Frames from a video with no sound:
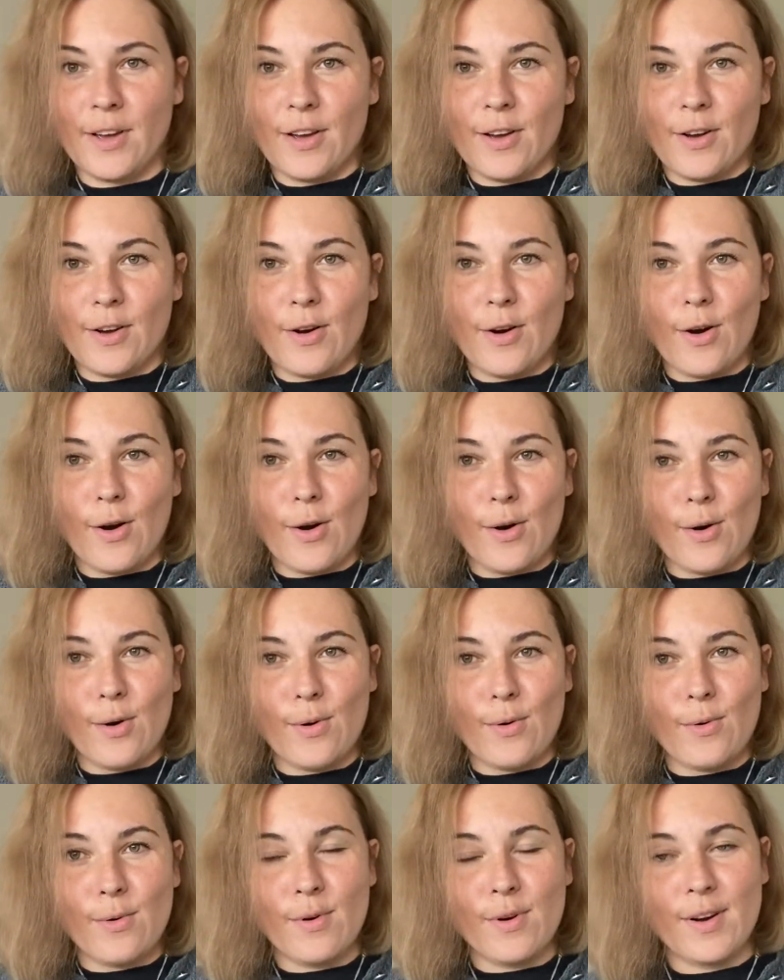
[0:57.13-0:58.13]

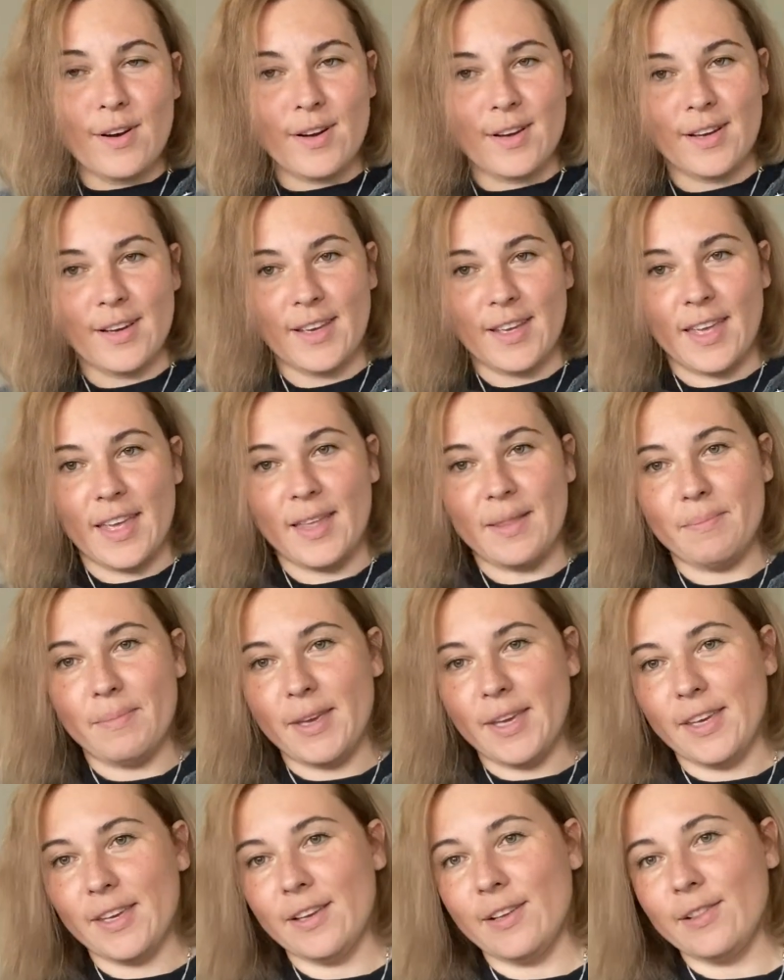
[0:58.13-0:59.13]
go and
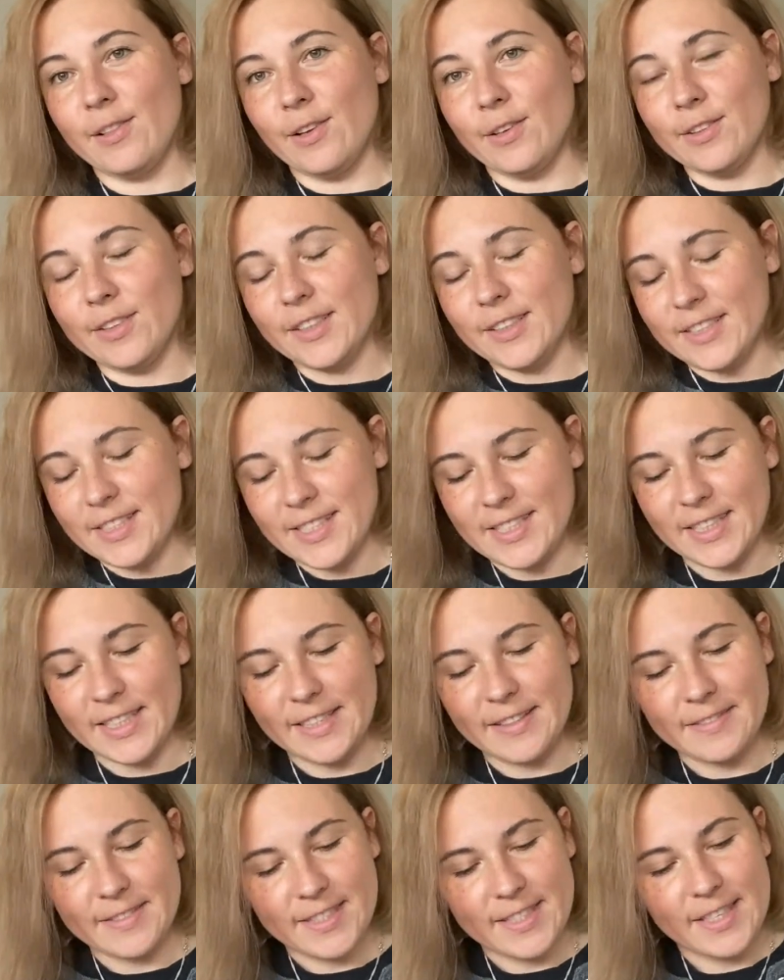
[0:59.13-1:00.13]
make longer
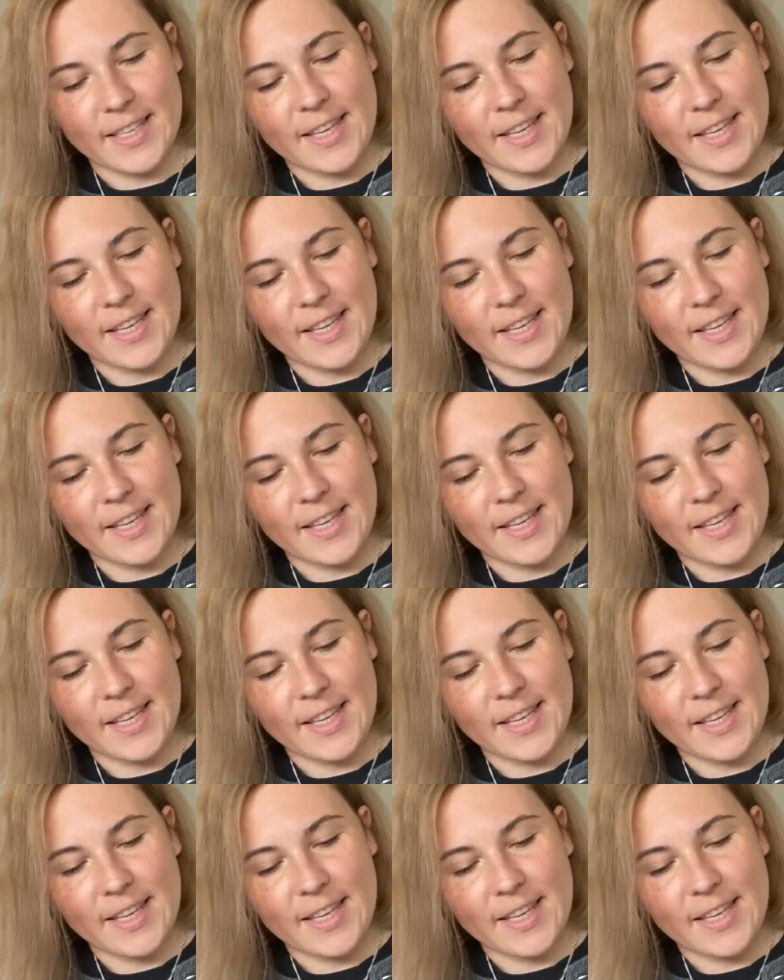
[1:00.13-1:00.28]
sleeves.